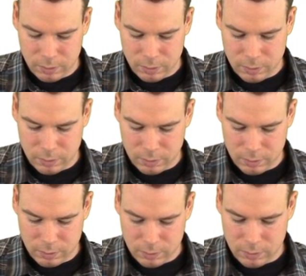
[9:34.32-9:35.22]

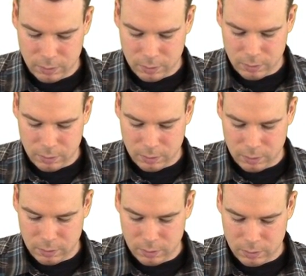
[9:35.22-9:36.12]

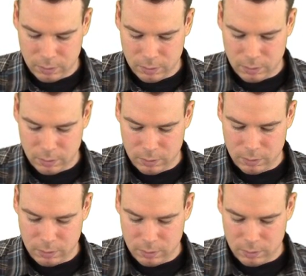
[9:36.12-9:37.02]

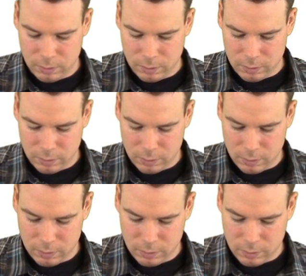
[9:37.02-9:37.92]

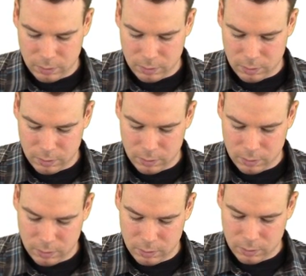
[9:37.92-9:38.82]

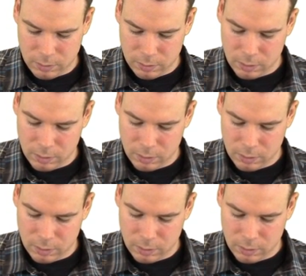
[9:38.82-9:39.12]
(no one is talking)